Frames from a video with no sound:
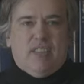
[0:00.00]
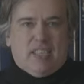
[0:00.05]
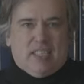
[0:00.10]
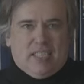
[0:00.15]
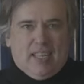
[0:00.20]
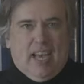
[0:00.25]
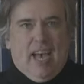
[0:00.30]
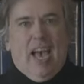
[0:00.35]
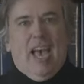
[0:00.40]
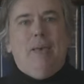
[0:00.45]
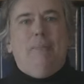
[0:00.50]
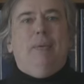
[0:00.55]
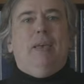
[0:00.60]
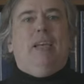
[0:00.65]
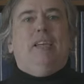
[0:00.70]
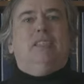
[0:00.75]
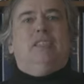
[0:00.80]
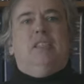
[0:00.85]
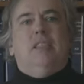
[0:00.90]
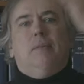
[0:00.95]
the
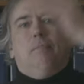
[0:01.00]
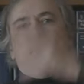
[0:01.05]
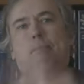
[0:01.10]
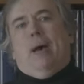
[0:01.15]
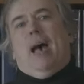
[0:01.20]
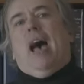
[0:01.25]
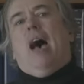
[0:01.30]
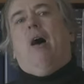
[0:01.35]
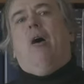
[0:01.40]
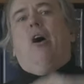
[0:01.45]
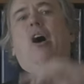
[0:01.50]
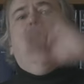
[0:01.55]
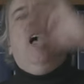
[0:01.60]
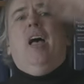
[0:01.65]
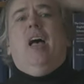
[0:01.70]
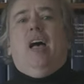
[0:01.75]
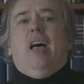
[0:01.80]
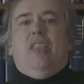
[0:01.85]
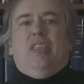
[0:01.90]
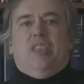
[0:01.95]
timings and the power
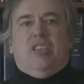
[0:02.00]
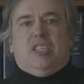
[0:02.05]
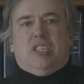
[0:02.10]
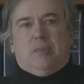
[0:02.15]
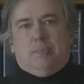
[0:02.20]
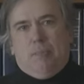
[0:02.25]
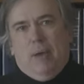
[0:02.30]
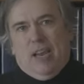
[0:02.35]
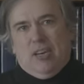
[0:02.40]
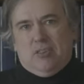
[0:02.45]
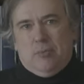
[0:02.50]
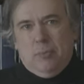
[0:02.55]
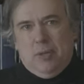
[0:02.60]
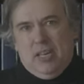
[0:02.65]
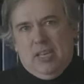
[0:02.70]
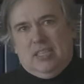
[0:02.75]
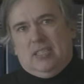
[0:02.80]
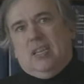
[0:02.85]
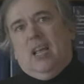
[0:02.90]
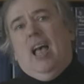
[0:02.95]
and the spectrum, and
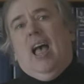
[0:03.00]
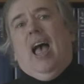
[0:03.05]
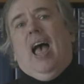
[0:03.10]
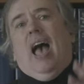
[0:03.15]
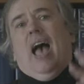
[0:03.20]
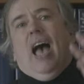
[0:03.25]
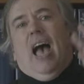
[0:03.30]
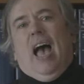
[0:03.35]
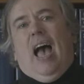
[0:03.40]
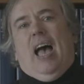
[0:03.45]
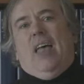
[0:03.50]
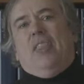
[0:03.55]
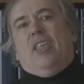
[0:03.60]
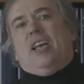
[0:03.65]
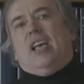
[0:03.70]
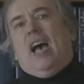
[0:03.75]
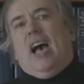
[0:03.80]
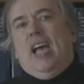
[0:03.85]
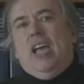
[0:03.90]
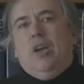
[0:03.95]
the, and the
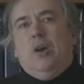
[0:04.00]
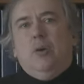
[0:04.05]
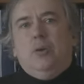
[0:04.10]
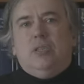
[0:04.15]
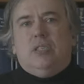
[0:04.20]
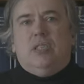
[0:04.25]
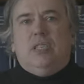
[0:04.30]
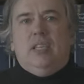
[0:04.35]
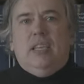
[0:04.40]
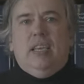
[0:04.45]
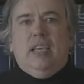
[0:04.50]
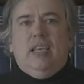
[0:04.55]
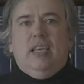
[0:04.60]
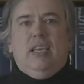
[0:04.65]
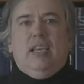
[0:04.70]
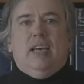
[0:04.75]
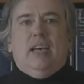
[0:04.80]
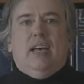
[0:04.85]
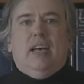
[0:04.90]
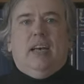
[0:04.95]
guy who's
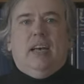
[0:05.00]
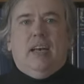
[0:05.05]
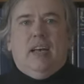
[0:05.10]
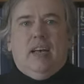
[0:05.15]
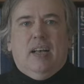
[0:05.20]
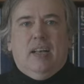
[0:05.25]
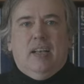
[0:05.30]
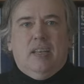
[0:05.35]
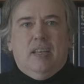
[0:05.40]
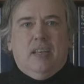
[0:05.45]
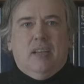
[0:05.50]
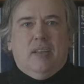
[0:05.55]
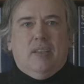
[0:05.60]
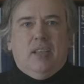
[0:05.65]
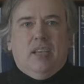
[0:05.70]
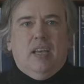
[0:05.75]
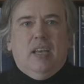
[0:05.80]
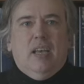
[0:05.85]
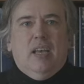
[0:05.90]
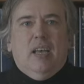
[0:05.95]
the uh, you know
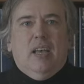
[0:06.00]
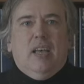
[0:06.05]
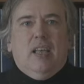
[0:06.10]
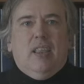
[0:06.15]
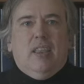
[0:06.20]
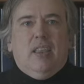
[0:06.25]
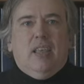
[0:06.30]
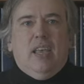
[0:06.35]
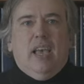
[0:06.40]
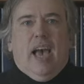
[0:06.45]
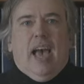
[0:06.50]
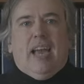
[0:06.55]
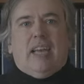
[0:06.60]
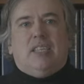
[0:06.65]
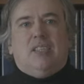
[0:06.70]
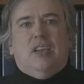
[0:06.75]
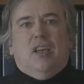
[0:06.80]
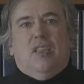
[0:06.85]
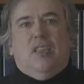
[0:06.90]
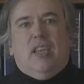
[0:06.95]
the the
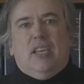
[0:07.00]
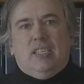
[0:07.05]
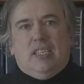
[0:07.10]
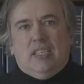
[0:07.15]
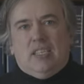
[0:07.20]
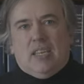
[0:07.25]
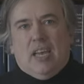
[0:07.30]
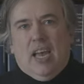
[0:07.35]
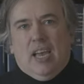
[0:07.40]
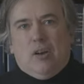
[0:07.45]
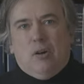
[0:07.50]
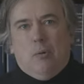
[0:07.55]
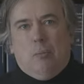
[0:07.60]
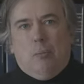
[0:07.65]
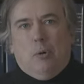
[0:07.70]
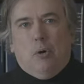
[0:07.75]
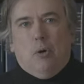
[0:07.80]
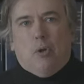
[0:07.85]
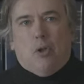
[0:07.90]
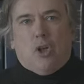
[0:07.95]
axe on this is a guy called
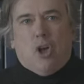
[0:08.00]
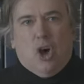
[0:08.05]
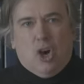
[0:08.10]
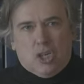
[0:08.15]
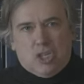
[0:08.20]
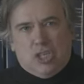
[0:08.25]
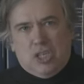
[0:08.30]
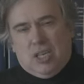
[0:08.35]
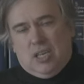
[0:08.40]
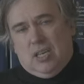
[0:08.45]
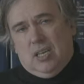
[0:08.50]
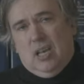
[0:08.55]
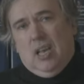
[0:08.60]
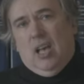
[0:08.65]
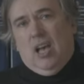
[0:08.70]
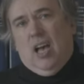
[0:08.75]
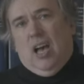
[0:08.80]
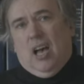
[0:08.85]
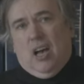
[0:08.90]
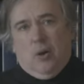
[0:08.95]
Paul Kocher,
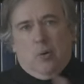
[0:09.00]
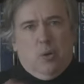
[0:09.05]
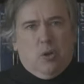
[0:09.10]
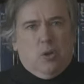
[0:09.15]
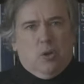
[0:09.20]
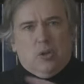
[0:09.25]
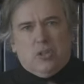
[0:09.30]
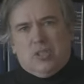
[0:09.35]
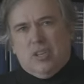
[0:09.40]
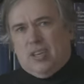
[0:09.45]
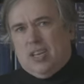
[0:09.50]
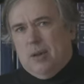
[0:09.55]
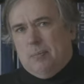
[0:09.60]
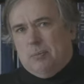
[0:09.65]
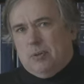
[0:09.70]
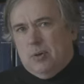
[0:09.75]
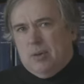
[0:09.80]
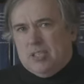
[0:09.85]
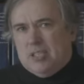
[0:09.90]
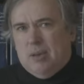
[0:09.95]
uh, who will also come
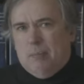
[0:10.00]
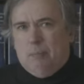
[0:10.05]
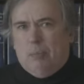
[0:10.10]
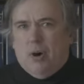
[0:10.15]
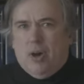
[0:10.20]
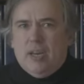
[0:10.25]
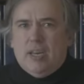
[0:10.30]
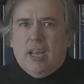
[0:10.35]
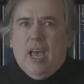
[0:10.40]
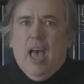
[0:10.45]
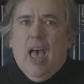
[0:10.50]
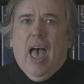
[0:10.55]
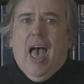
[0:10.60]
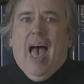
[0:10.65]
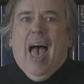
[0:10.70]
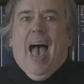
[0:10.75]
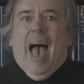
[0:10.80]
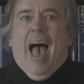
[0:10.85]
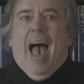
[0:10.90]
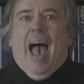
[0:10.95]
to at some point.
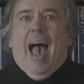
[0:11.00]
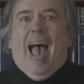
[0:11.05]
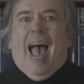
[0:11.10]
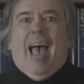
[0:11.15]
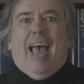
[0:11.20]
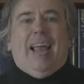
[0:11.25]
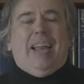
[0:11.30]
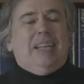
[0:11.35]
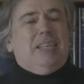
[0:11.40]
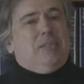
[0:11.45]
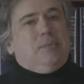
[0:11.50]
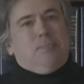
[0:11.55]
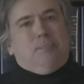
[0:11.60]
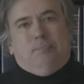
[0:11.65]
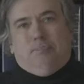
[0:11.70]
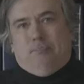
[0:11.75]
And